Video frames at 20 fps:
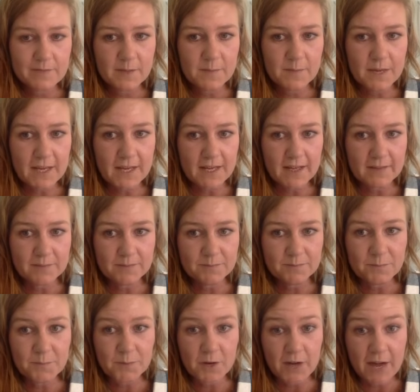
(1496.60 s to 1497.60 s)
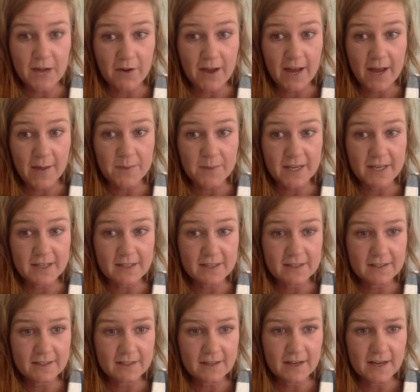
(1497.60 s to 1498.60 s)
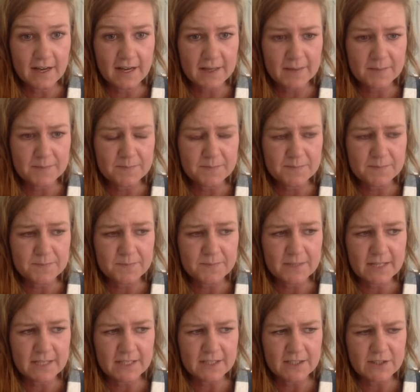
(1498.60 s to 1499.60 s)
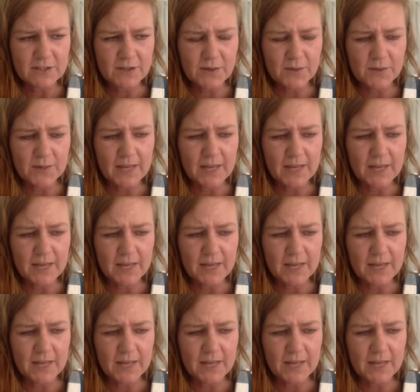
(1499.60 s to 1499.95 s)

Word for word: making burnout happen um, and so